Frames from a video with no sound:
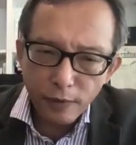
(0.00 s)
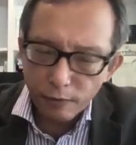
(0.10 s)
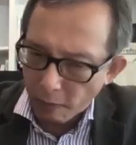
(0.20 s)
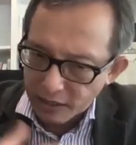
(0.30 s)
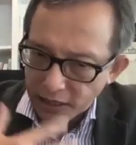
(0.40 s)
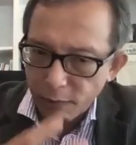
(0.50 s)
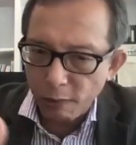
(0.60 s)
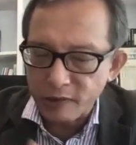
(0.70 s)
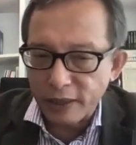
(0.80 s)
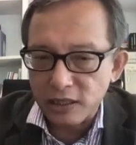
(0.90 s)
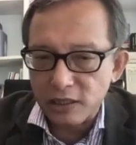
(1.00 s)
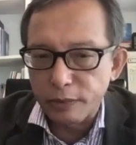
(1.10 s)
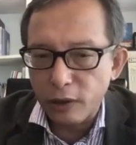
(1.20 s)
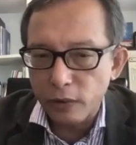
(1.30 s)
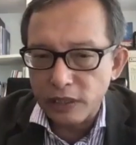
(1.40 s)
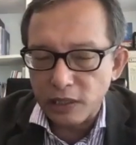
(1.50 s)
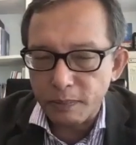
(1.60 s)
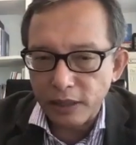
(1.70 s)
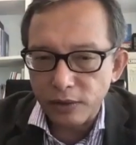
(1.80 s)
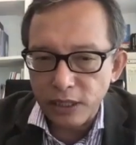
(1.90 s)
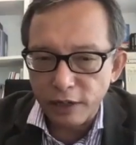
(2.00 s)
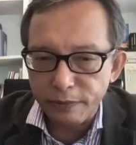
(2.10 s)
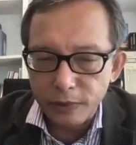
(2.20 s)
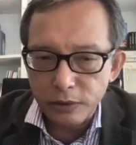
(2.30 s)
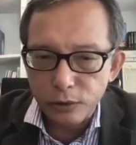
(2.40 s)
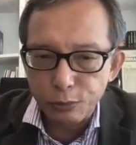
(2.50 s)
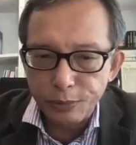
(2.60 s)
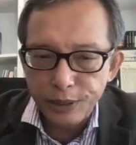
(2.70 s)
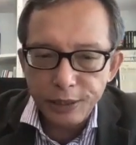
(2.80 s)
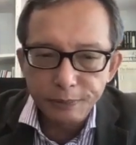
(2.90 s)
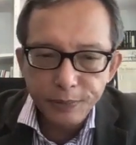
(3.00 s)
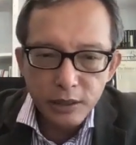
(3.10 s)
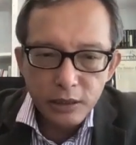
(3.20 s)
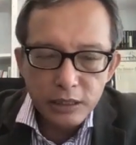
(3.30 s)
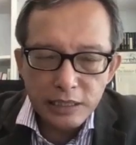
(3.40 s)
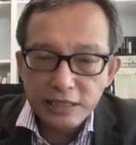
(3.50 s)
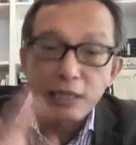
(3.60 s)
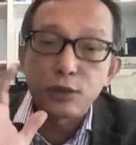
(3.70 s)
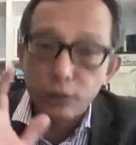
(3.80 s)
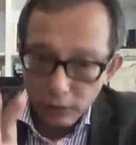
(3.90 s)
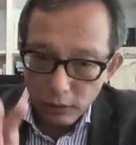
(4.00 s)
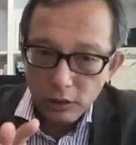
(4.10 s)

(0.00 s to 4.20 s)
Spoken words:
from a Singapore perspective, we always expect the government to be essential.